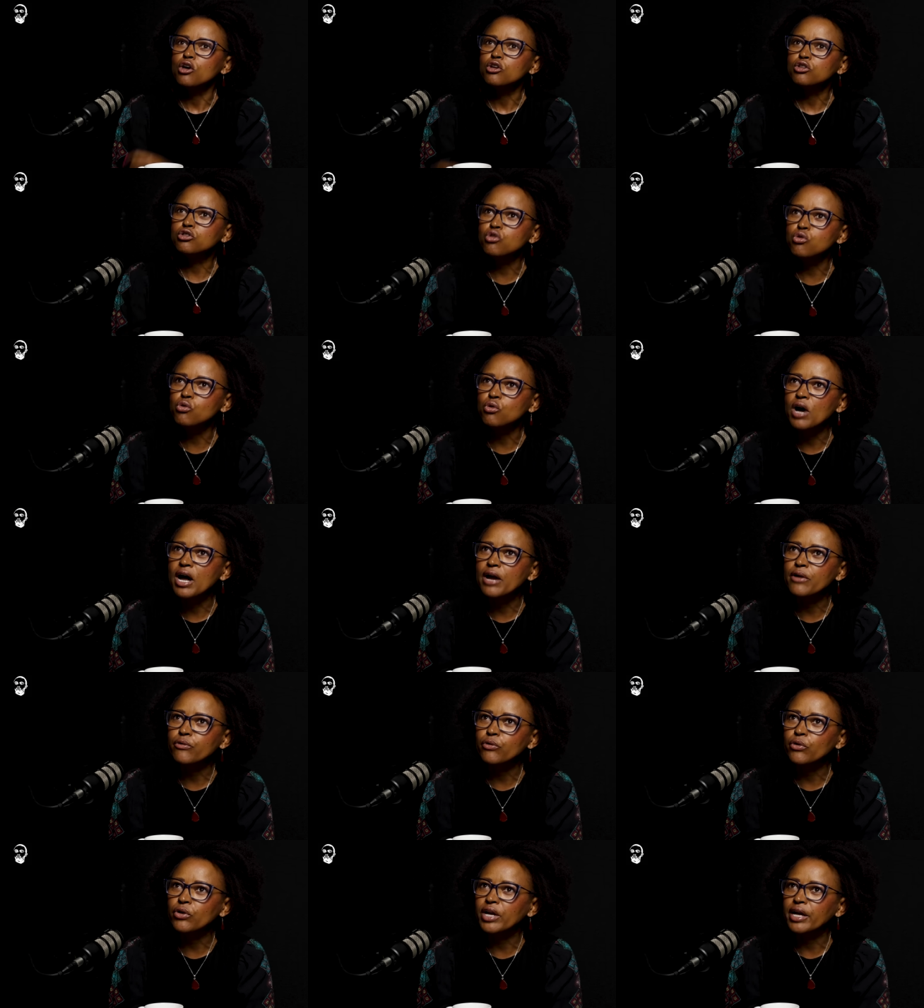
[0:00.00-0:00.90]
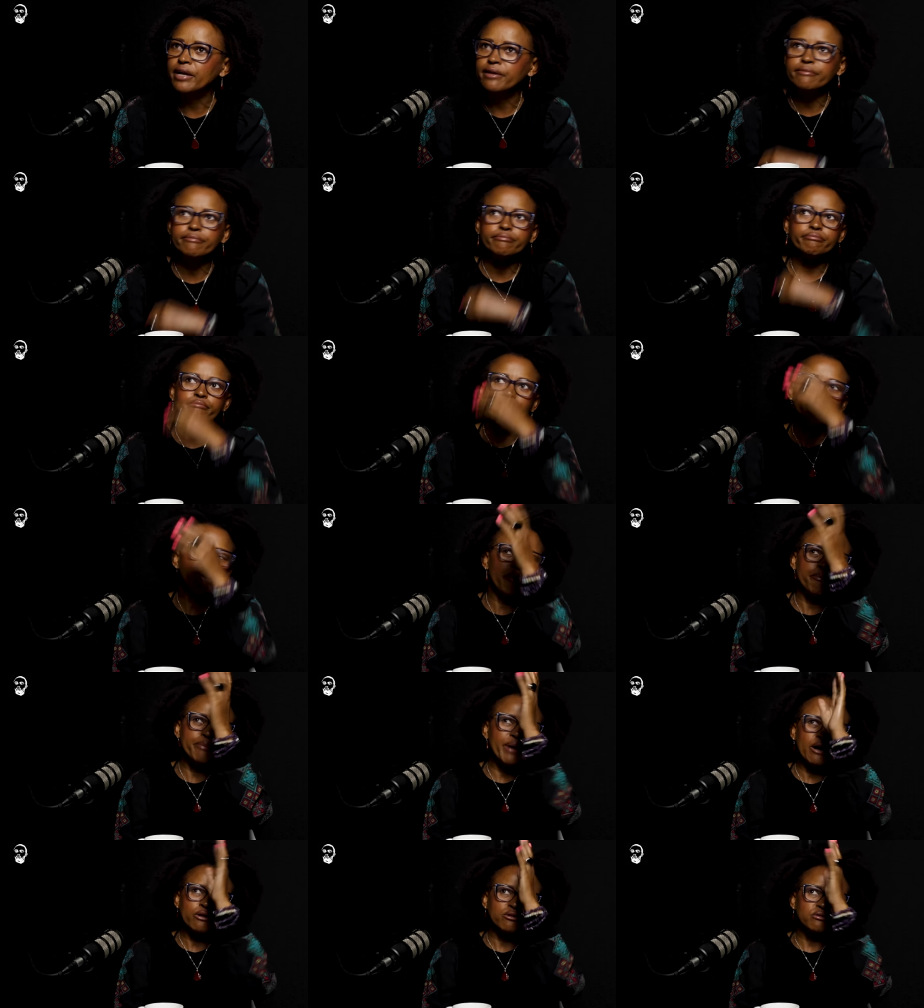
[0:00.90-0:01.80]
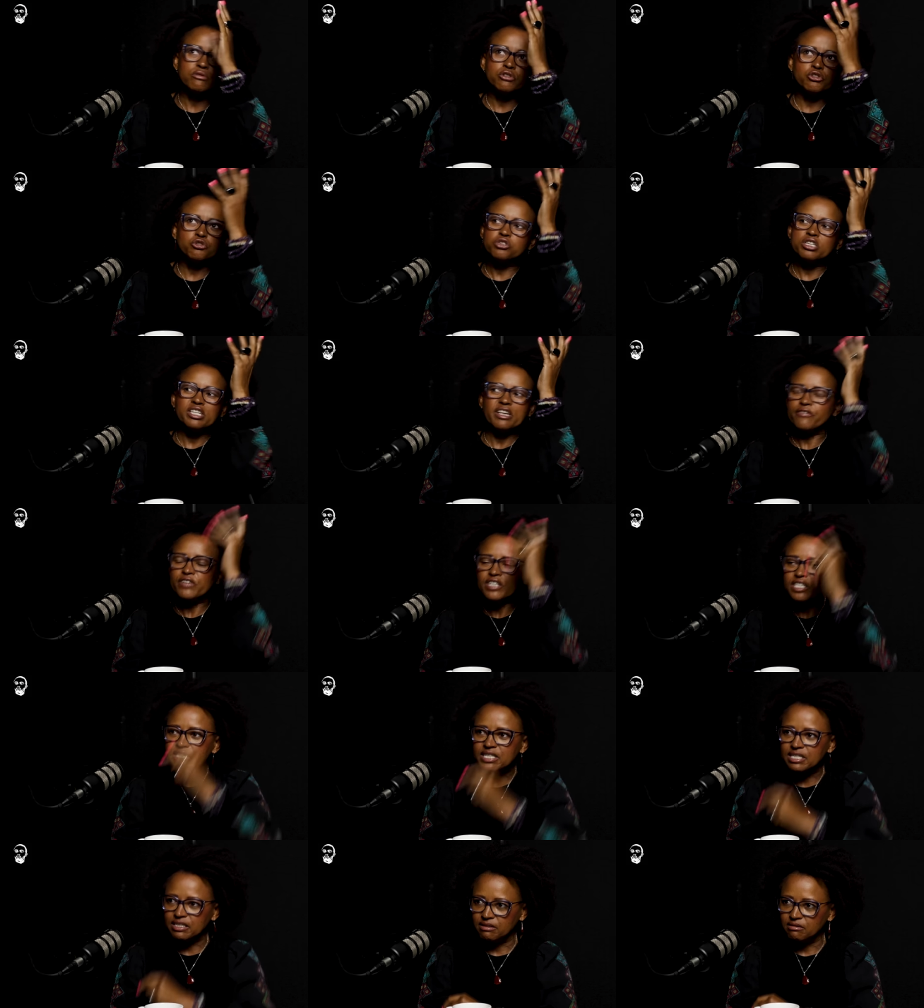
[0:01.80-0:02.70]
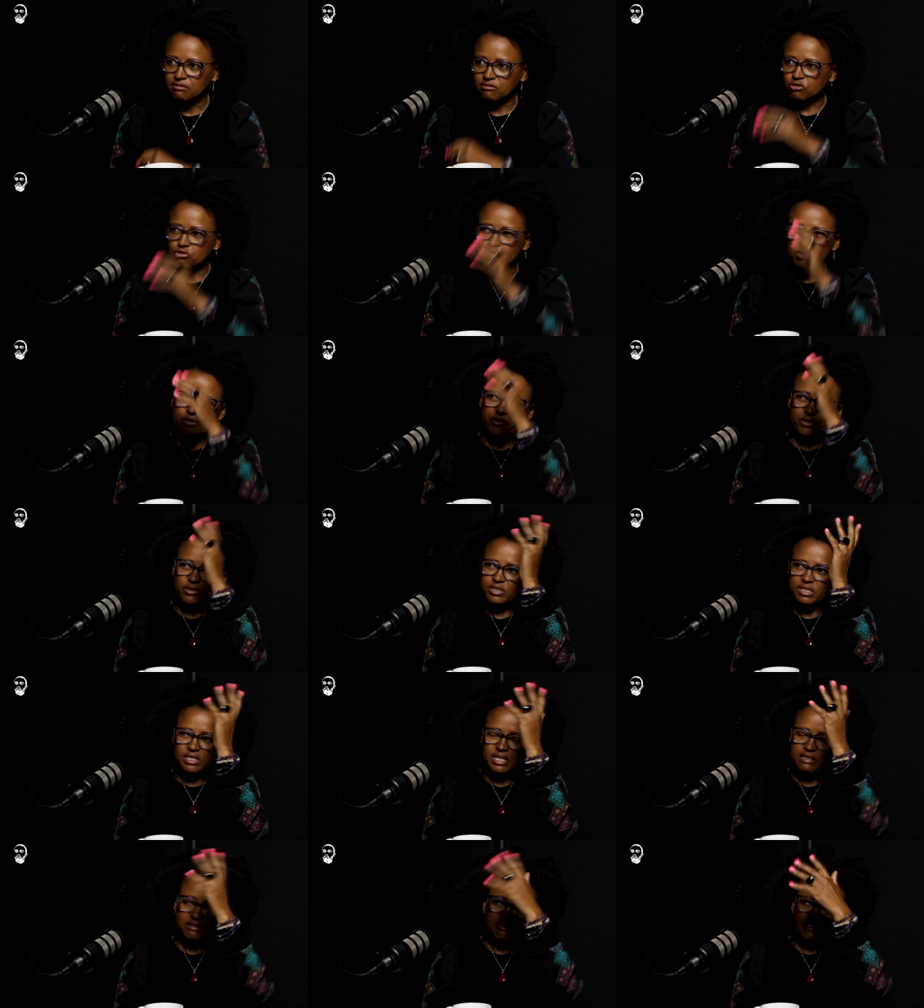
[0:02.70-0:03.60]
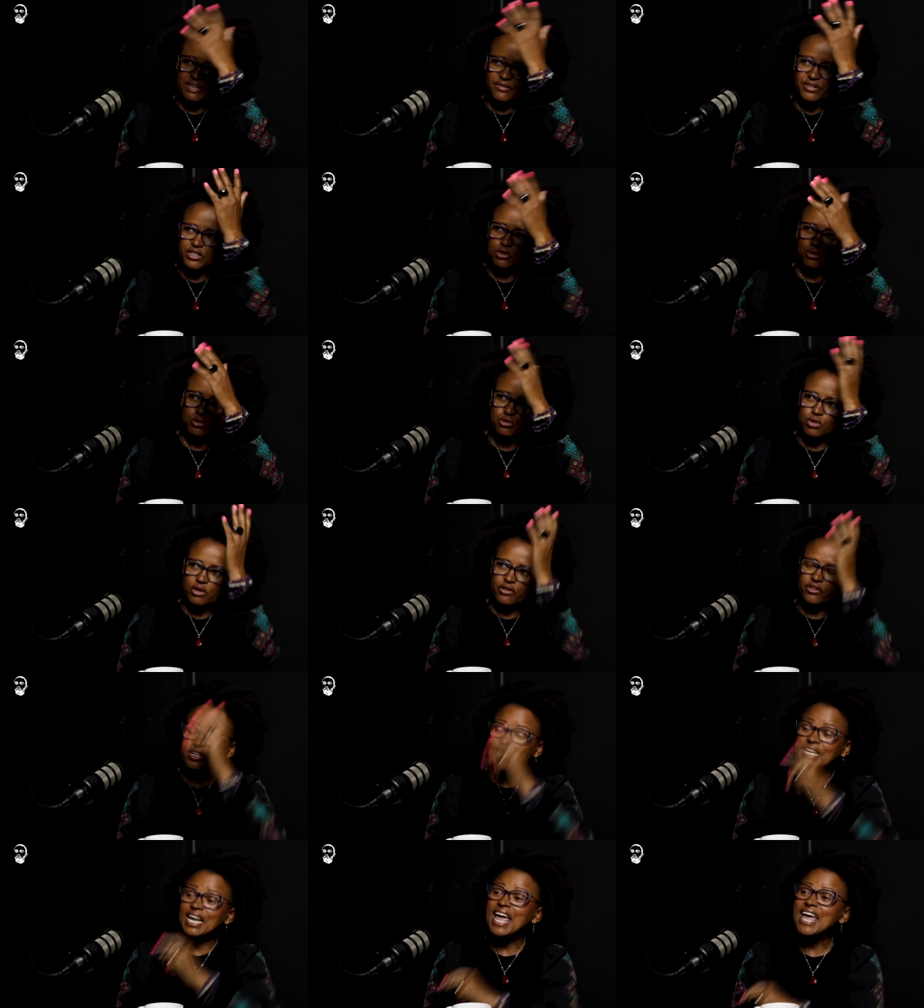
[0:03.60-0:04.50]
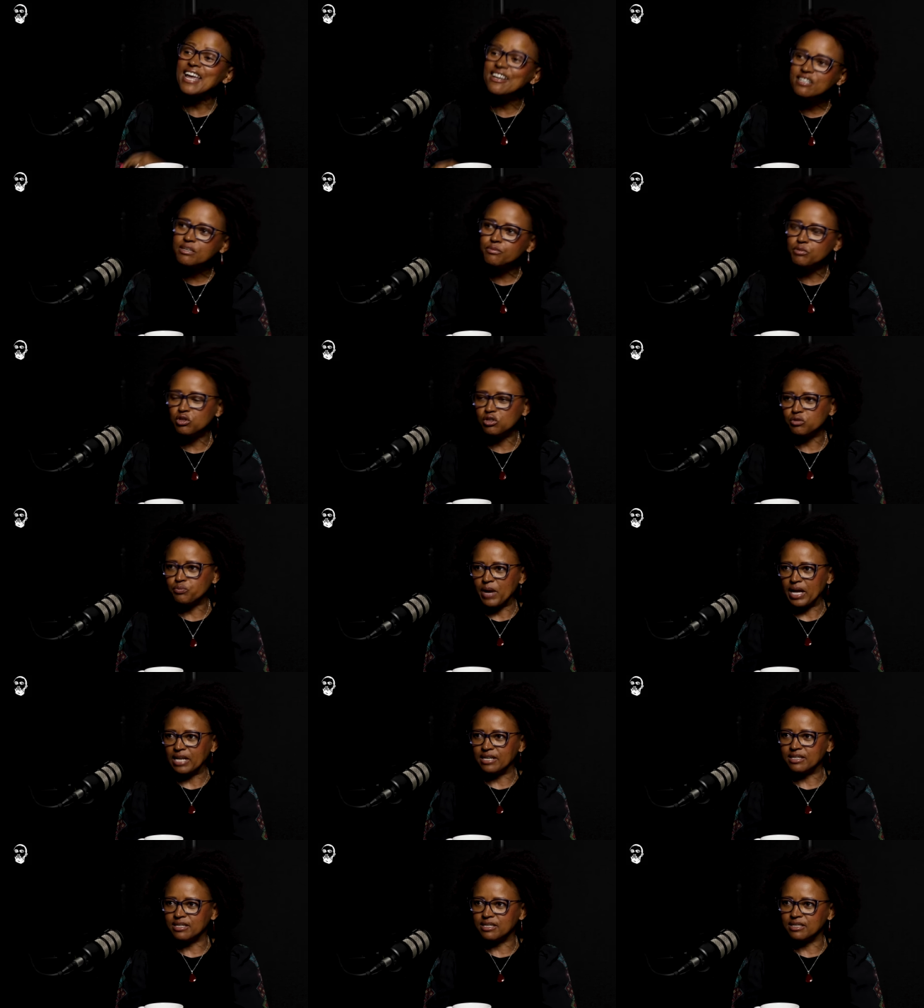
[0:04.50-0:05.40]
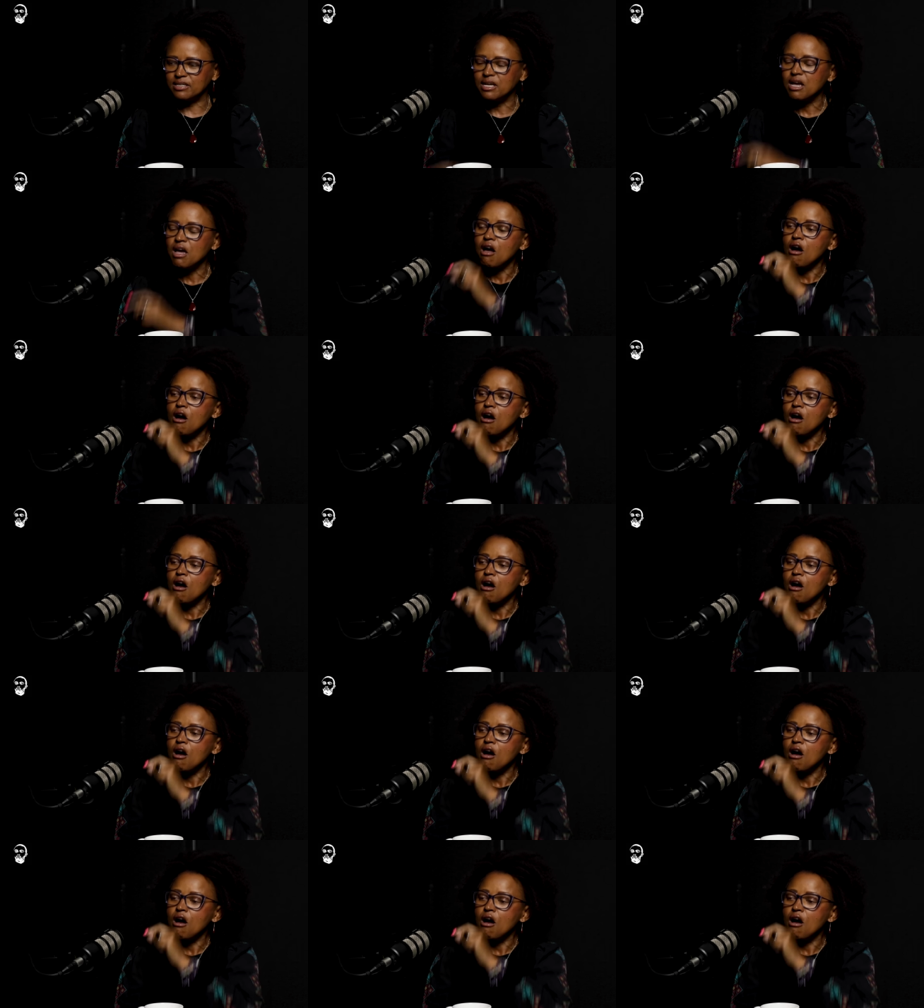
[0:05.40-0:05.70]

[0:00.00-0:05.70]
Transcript: 200 and about 70 270 or 280 municipalities